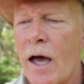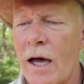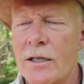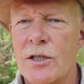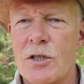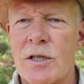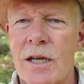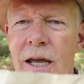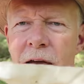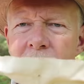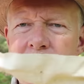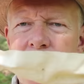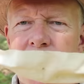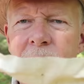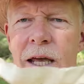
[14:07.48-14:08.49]
I just
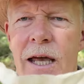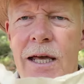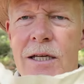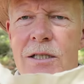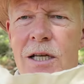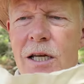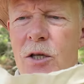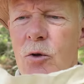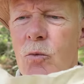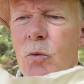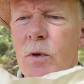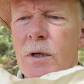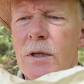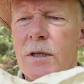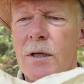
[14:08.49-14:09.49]
gathered the ends like you
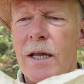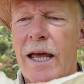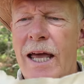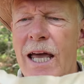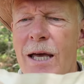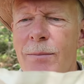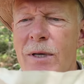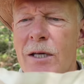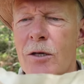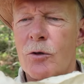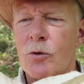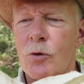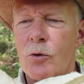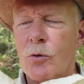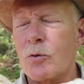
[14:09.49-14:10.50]
would a little hammock,
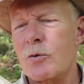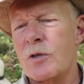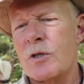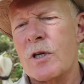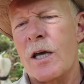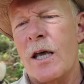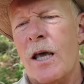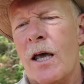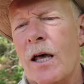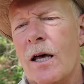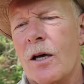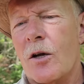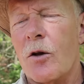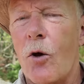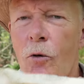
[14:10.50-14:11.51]
used
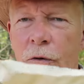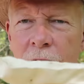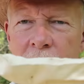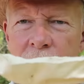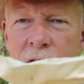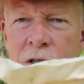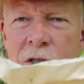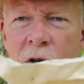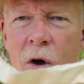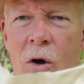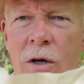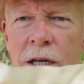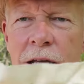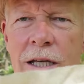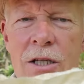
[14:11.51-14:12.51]
uh, clove hitches
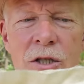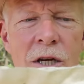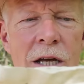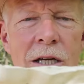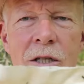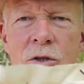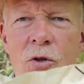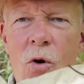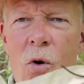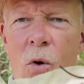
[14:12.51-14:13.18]
on each end to